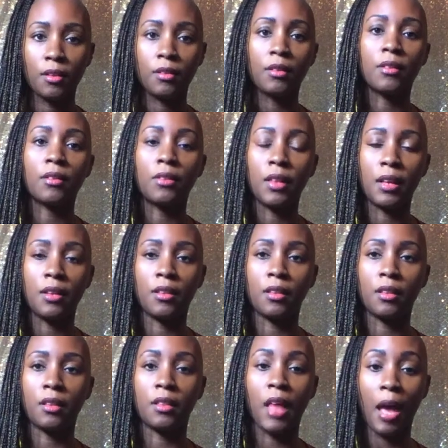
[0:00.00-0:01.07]
then
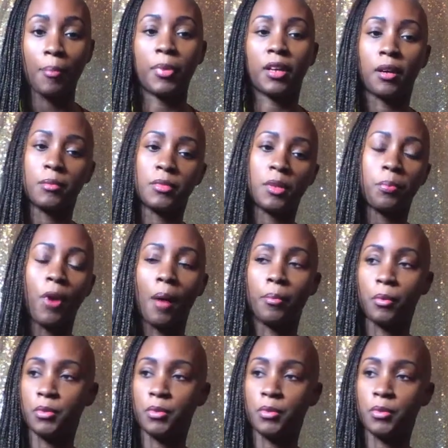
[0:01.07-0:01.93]
that becomes a problem.